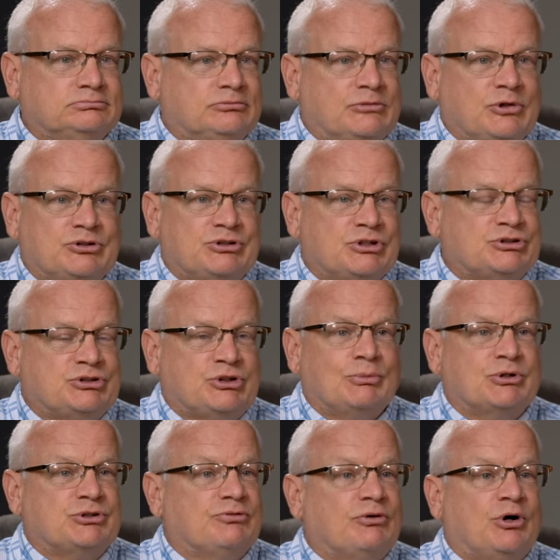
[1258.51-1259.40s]
There's just so
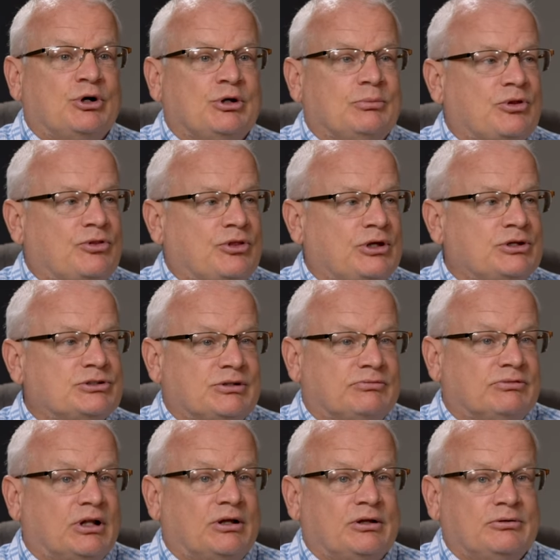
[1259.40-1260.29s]
much volume of things
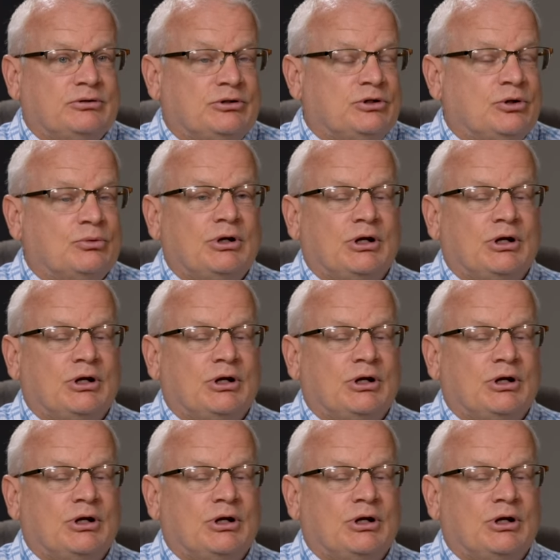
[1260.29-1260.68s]
of yeah. doing